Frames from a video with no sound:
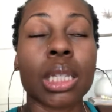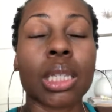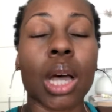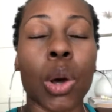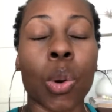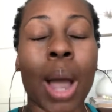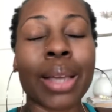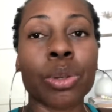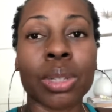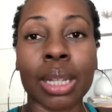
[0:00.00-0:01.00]
So I
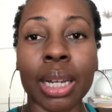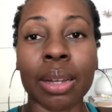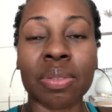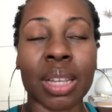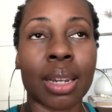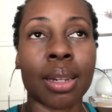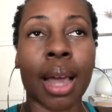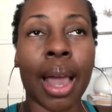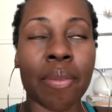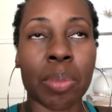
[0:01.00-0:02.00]
use gloves, and
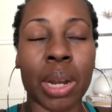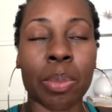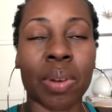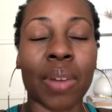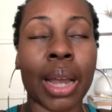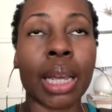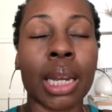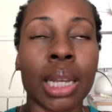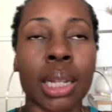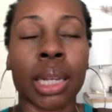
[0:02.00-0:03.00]
I haven't been able to find
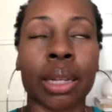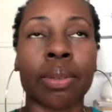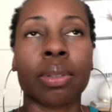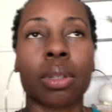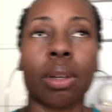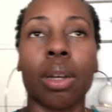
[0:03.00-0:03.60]
any gloves,